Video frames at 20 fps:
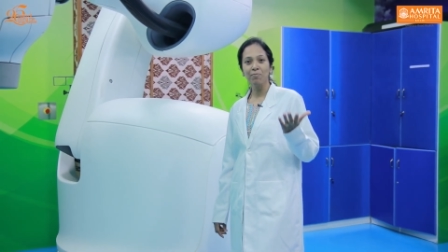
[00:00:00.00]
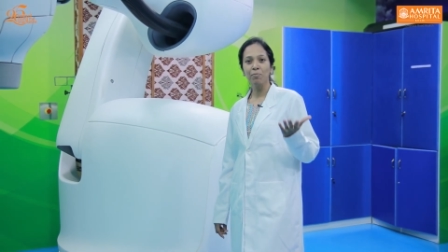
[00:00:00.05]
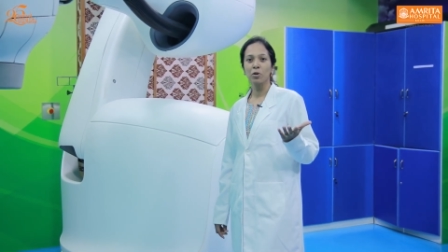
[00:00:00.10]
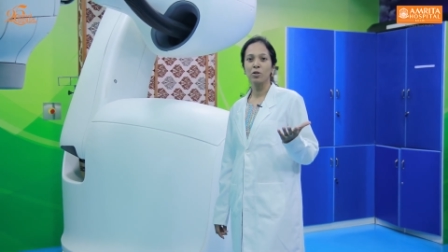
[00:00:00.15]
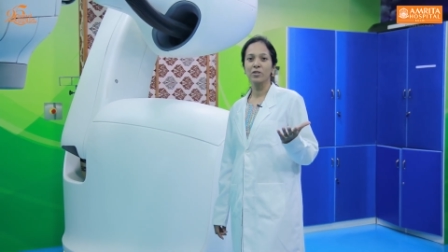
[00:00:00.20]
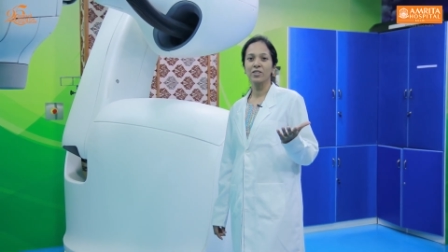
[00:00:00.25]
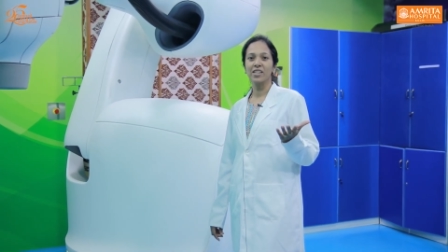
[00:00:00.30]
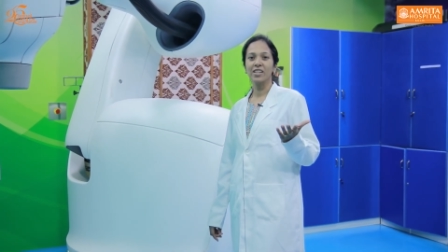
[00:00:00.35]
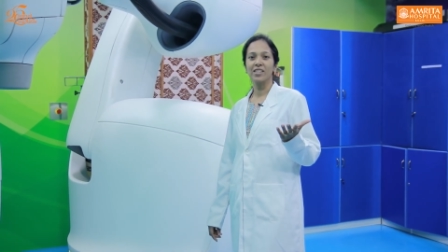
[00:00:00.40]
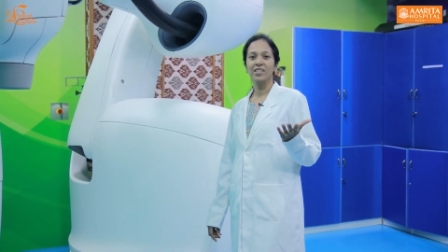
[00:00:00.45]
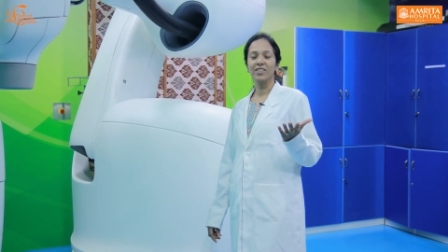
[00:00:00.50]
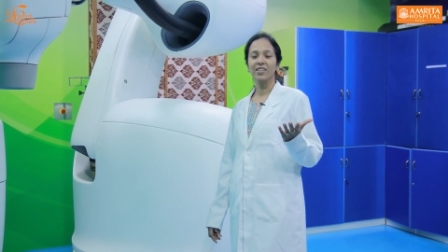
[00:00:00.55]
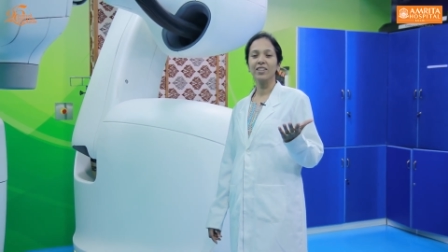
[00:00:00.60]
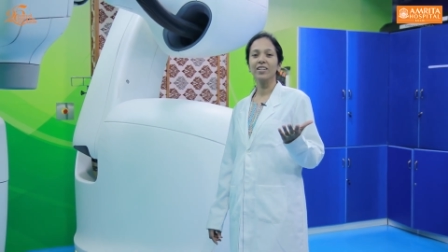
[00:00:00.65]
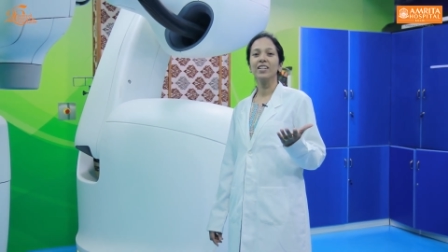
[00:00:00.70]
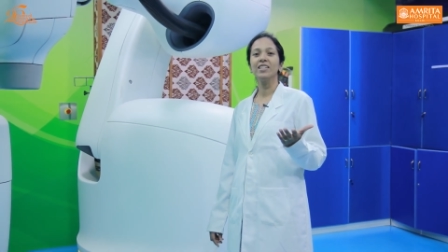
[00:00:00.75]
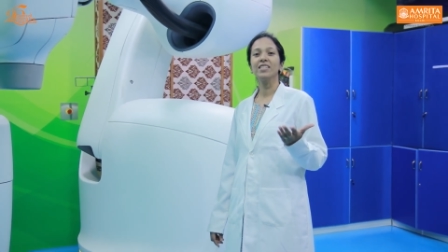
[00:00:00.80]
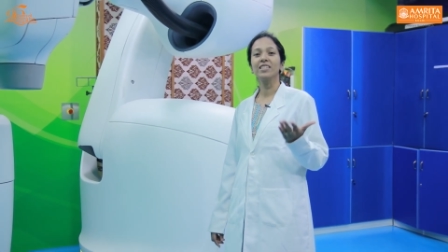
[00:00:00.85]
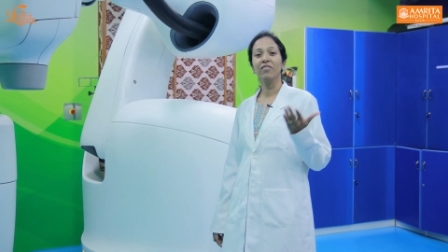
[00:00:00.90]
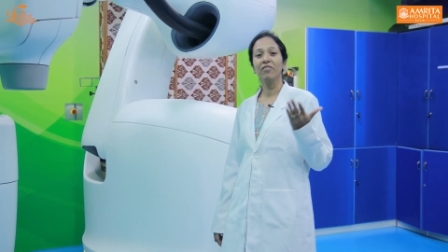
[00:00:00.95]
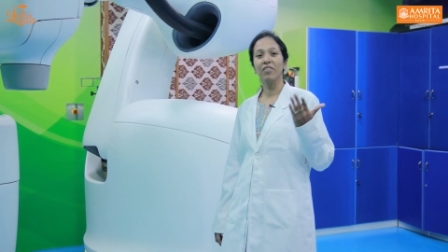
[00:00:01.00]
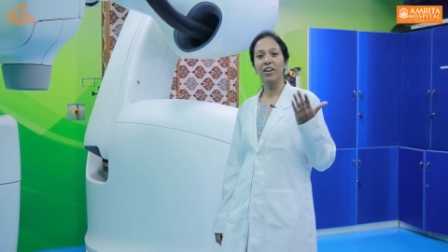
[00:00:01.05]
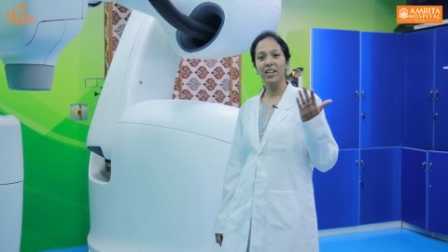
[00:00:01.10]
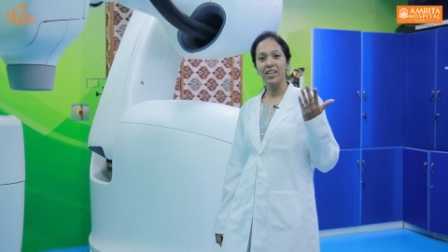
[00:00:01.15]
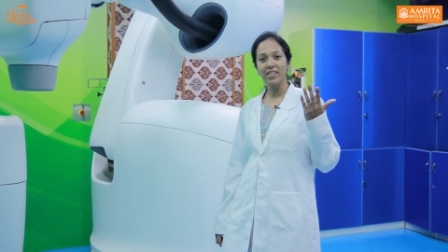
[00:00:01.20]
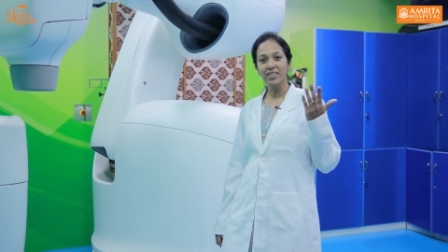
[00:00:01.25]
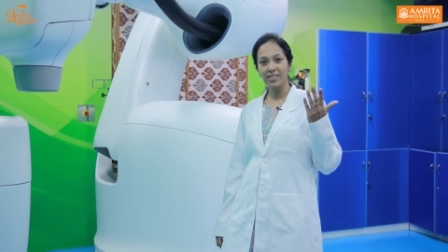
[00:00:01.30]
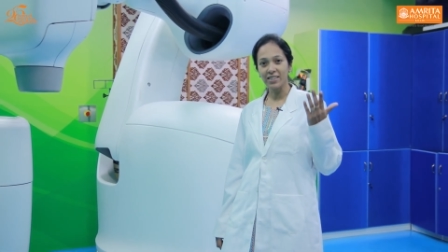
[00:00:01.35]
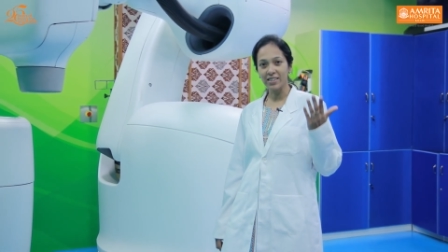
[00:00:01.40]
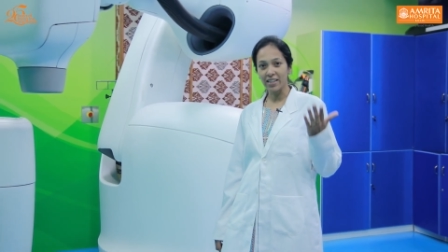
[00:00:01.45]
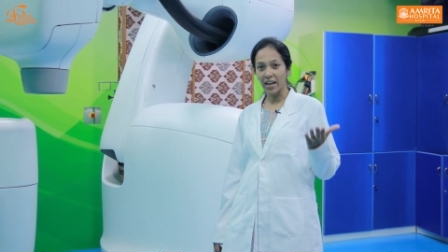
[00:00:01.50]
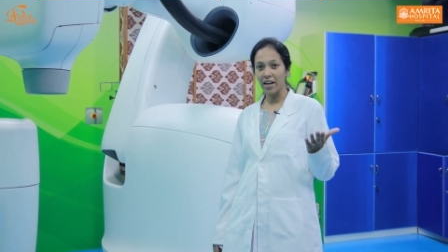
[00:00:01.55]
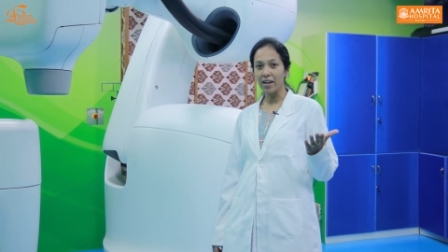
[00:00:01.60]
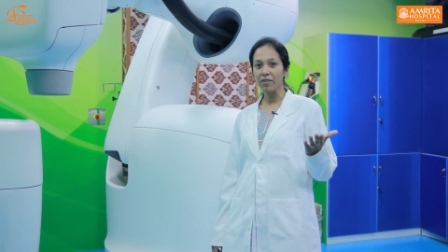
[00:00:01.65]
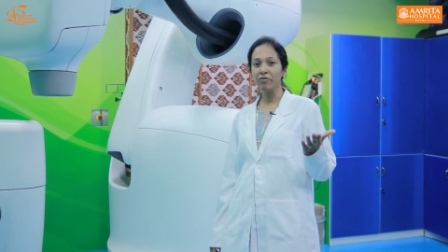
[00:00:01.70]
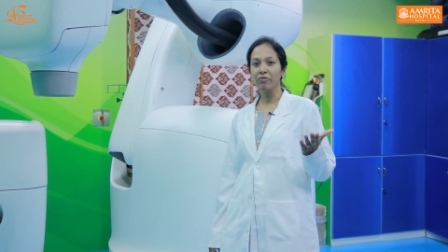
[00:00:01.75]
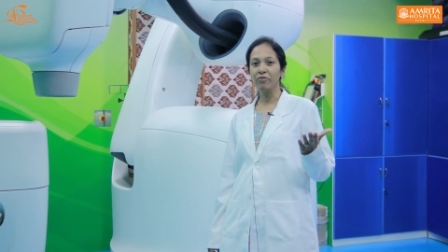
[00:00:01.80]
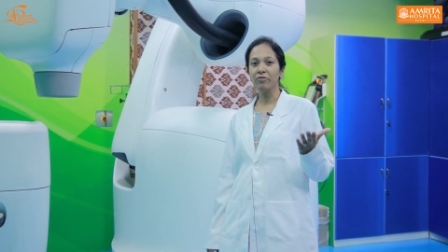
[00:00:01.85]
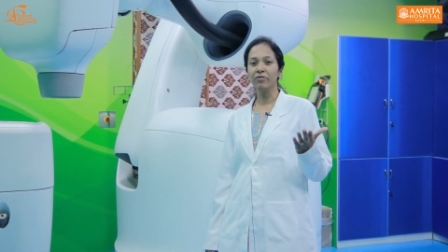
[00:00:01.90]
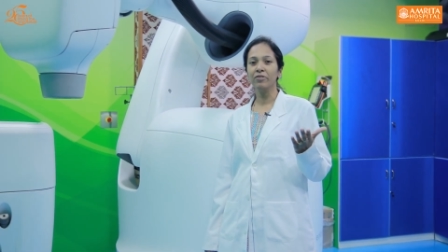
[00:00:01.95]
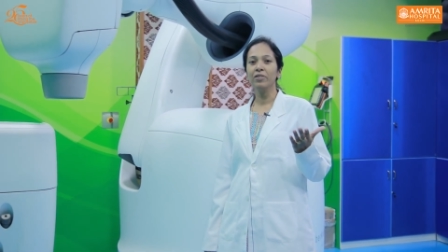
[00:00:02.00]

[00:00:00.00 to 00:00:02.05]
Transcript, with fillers: procedure is a very safe,